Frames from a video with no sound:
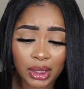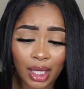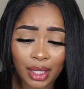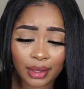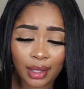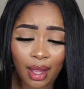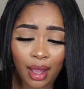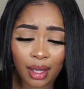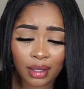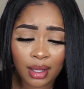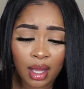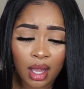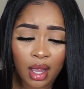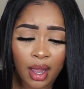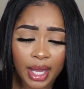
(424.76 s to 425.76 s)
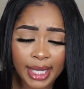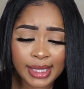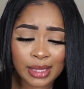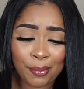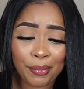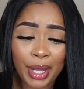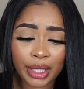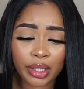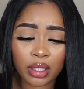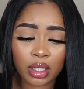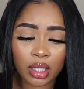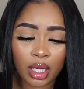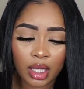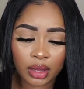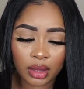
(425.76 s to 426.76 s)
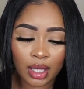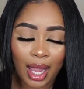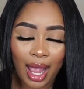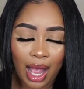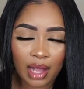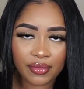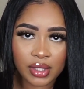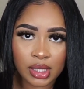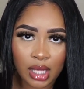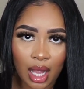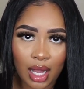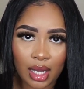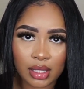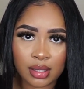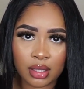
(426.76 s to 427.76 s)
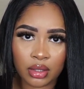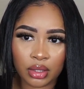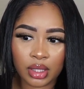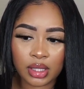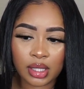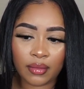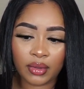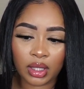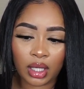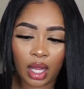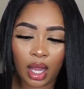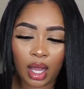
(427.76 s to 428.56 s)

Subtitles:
like that. It's better in the half size, the 37.5.